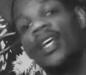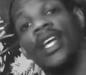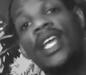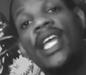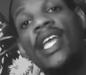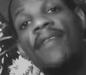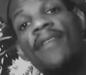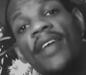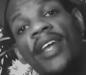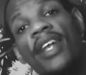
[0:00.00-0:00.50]

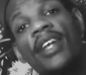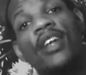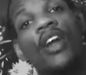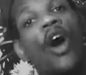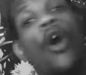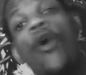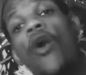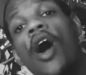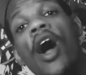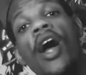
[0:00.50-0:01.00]
Even
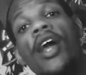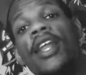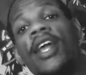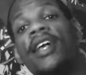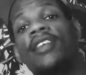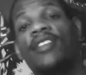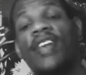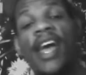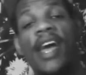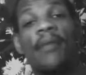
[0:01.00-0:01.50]
Gohan
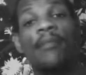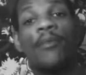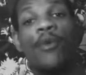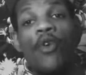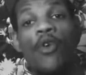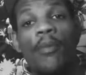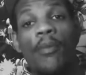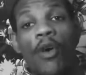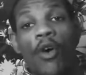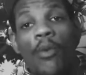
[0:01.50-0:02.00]
has had
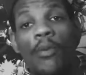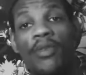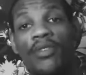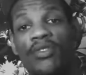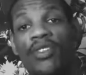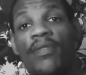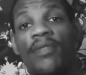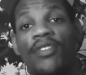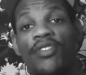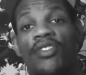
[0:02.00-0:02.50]
more moments
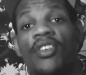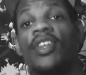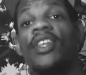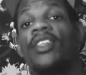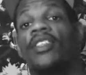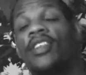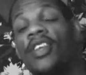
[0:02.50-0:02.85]
than Vegeta.